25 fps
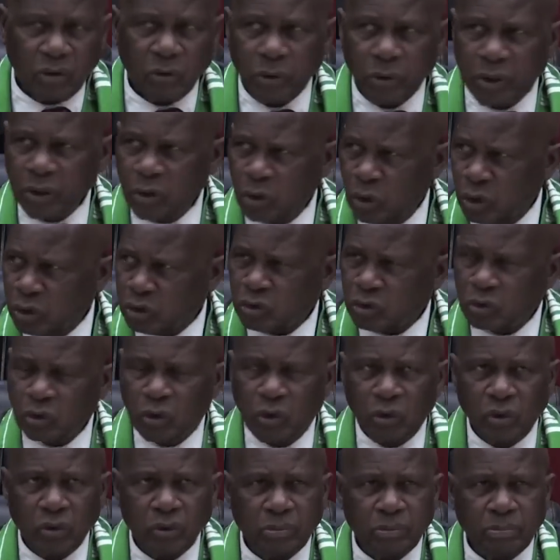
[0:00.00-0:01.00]
We
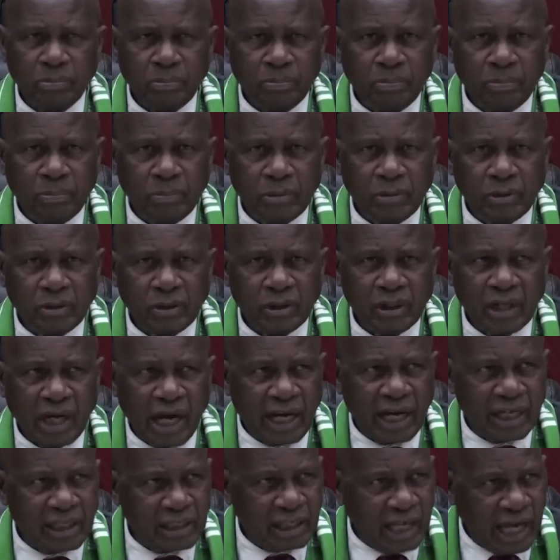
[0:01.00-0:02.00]
also
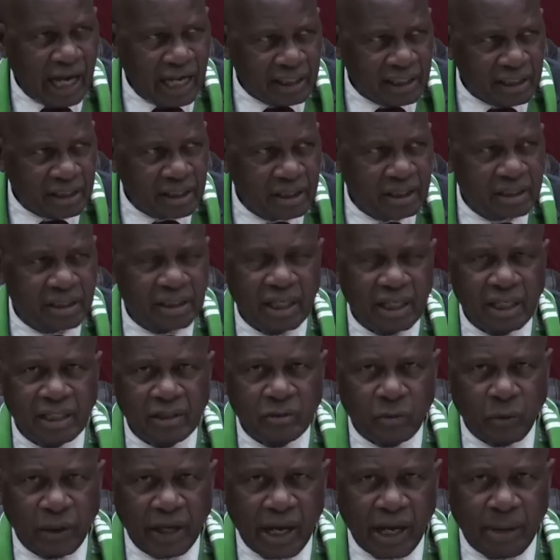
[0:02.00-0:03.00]
asked and
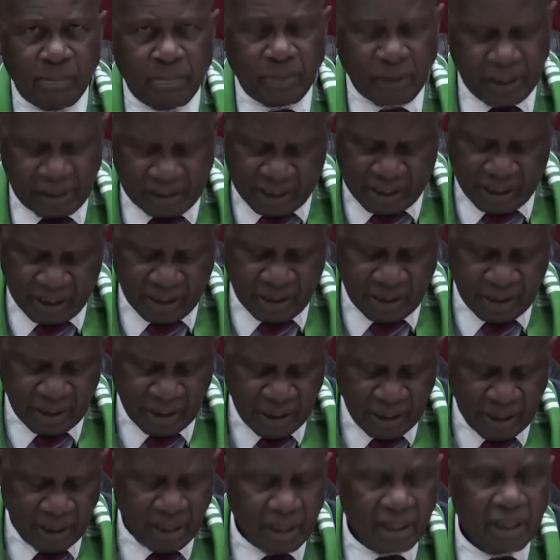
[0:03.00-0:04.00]
were present
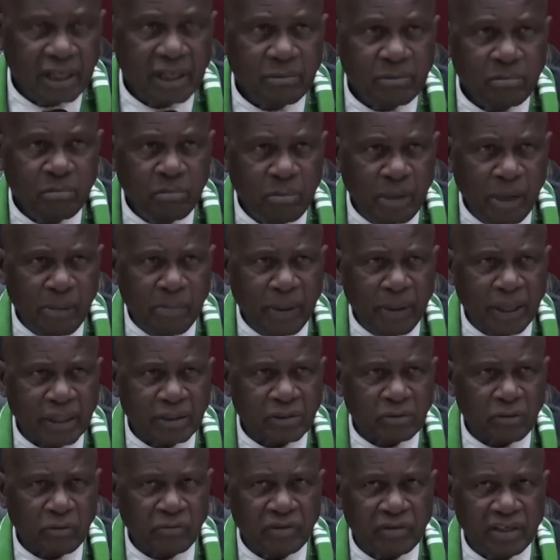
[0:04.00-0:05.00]

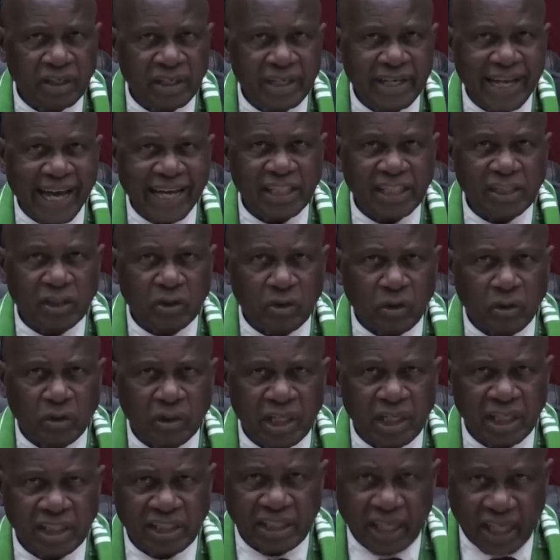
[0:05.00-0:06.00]
members of the national,
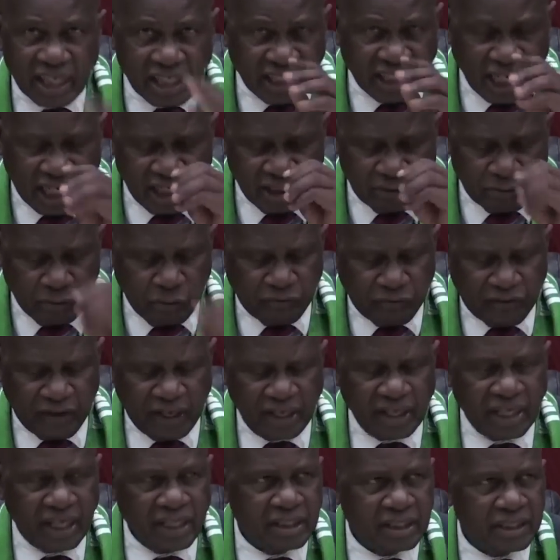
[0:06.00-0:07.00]
the secretaries for
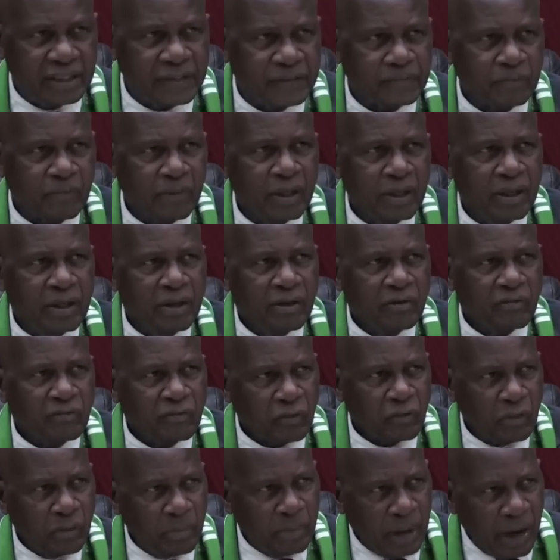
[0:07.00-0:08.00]
finance
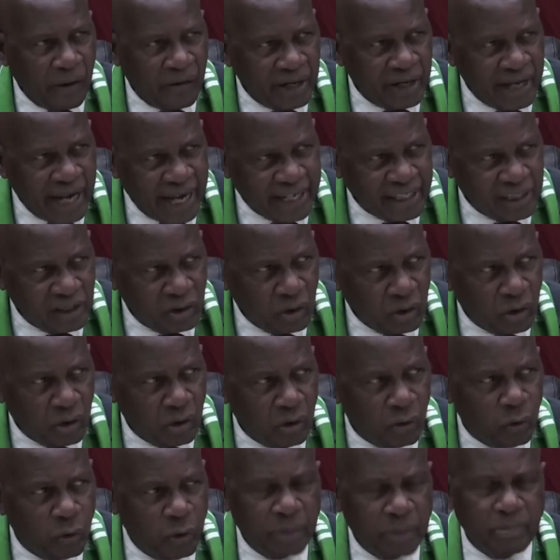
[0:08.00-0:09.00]
from our
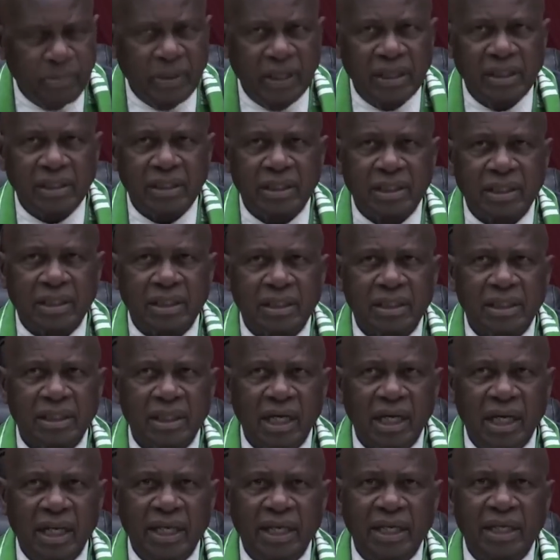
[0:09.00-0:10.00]
National Women's
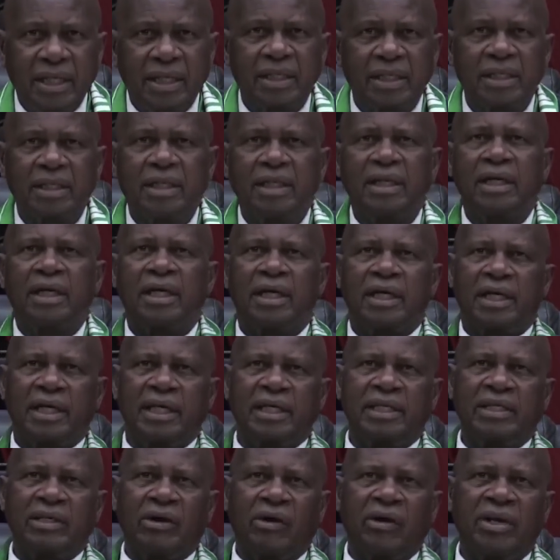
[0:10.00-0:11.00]
League
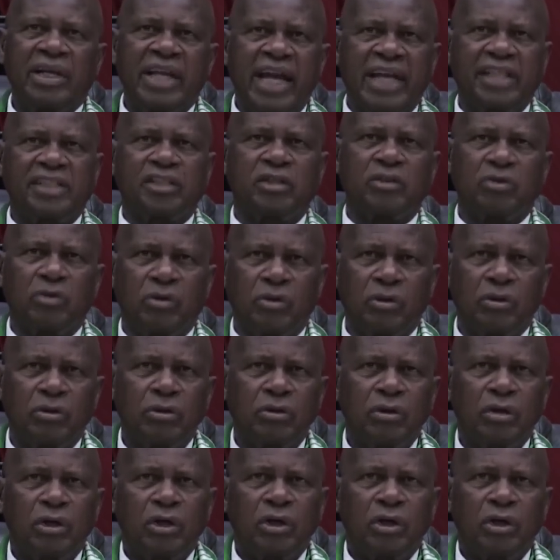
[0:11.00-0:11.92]
and our National